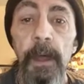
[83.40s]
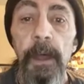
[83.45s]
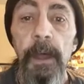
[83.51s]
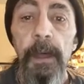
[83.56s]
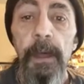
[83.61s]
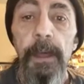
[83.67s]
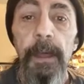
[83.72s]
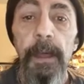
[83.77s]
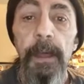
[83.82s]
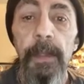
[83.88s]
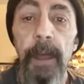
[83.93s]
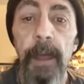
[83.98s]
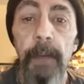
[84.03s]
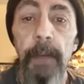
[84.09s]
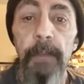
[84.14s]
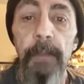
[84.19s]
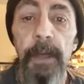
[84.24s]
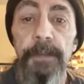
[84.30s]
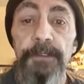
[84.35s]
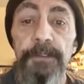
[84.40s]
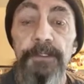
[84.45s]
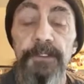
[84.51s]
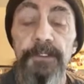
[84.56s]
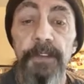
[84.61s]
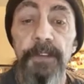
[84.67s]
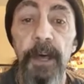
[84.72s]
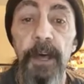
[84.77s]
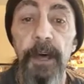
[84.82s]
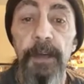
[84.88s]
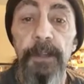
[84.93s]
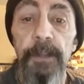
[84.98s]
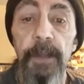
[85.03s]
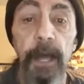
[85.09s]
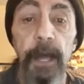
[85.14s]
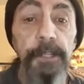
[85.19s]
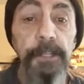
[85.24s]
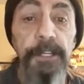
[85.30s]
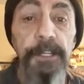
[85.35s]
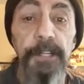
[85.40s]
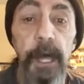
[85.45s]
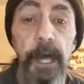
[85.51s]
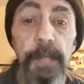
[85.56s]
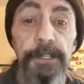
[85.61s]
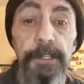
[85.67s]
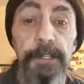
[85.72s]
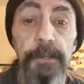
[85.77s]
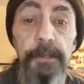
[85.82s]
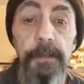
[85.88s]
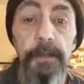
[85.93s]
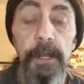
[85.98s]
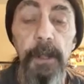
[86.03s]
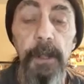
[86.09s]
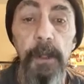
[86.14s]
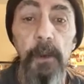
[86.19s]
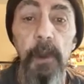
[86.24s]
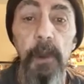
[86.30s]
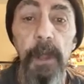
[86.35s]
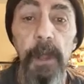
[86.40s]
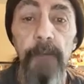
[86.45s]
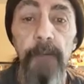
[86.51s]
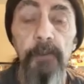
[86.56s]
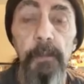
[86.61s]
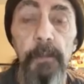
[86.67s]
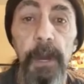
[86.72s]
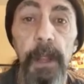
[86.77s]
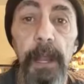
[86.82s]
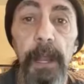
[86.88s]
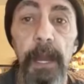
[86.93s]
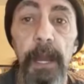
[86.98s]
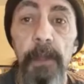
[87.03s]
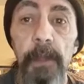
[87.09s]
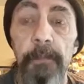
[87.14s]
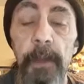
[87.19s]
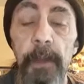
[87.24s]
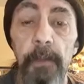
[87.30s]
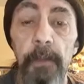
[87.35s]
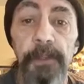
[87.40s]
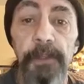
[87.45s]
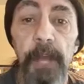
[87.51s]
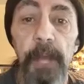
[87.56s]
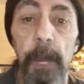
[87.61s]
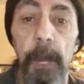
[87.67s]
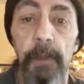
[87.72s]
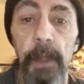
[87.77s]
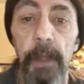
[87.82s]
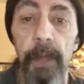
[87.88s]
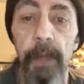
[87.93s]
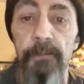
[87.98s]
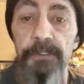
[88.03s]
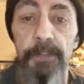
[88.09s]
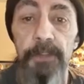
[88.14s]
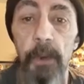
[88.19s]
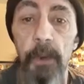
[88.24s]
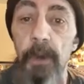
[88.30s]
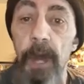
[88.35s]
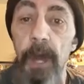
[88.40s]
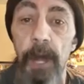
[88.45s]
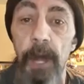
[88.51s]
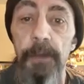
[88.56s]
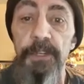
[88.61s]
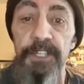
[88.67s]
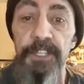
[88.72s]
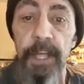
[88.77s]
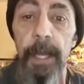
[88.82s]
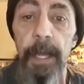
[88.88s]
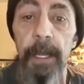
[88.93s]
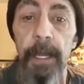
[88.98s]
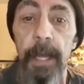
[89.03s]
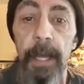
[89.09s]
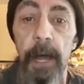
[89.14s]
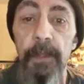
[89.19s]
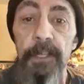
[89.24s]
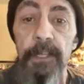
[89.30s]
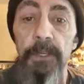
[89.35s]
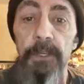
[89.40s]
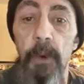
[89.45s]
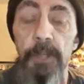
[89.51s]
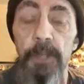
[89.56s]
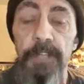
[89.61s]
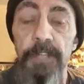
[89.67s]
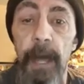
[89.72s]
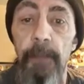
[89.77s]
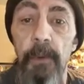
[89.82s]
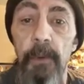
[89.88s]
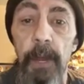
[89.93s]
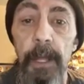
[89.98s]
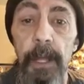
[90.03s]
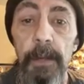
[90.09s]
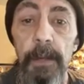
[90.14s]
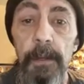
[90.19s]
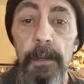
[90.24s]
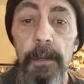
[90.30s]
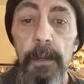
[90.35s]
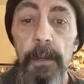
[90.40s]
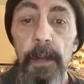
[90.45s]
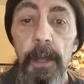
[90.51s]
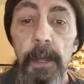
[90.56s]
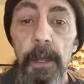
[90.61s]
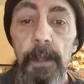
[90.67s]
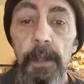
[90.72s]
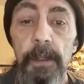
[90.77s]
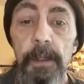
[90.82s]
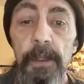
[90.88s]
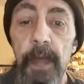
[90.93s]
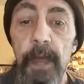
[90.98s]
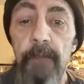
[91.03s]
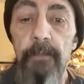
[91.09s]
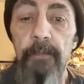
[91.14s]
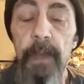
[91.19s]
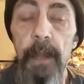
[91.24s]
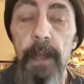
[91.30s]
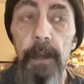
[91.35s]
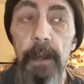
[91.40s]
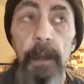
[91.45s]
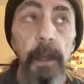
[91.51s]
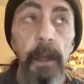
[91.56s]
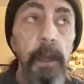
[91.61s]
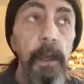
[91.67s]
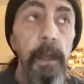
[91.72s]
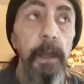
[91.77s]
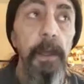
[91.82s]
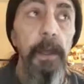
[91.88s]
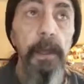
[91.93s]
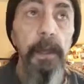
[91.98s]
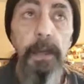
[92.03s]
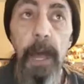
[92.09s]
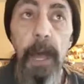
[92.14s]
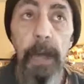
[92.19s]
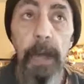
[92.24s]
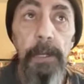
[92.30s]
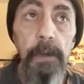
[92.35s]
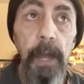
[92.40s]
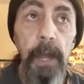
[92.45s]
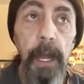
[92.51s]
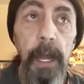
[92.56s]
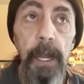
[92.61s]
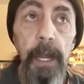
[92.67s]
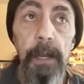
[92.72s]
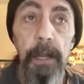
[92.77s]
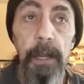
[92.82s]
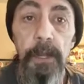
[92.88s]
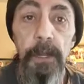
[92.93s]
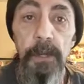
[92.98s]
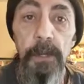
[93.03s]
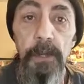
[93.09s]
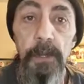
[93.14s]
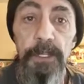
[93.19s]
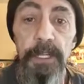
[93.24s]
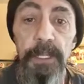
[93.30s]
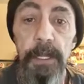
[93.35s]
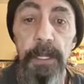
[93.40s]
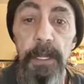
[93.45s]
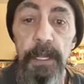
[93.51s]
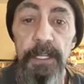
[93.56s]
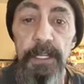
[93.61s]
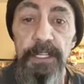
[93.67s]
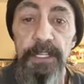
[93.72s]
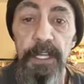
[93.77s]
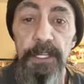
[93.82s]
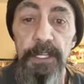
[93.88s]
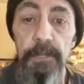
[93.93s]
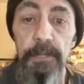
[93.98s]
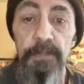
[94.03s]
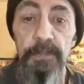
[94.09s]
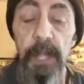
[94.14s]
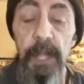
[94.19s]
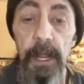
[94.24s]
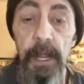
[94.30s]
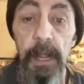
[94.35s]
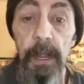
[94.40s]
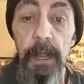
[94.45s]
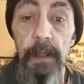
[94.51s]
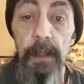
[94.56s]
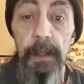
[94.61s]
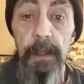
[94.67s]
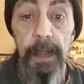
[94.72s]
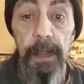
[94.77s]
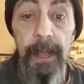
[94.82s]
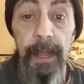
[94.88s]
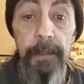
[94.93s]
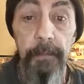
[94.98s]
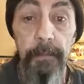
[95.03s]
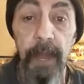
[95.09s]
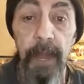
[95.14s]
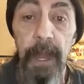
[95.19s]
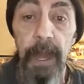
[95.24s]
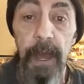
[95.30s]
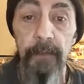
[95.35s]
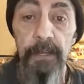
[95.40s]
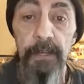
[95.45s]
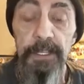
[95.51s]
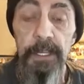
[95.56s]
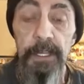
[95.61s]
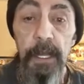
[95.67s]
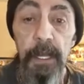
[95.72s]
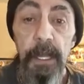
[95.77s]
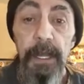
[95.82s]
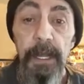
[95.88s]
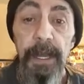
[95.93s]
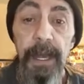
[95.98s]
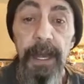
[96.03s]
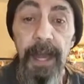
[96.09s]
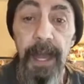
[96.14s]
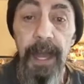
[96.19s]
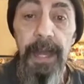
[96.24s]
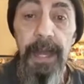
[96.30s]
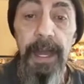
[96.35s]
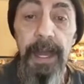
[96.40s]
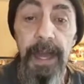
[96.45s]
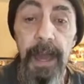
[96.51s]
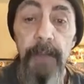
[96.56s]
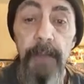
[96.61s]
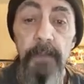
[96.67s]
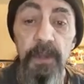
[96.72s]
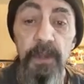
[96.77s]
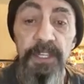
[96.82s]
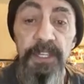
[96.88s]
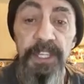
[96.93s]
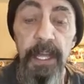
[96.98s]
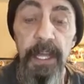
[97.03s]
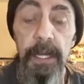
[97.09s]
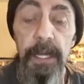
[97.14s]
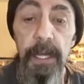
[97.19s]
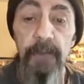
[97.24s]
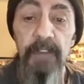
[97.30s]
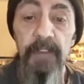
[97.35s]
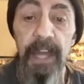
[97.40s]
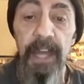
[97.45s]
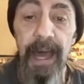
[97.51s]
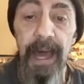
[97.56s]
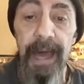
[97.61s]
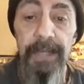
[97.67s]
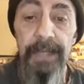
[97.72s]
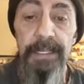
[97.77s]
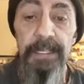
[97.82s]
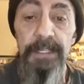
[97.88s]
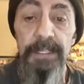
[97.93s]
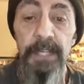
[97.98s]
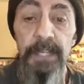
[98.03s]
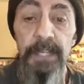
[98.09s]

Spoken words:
And that means not just us at the lower level, but a lot of the people at the upper levels don't understand how these courts operate. They've been indoctrinated and induced into this system like many of us. 98% of taxes,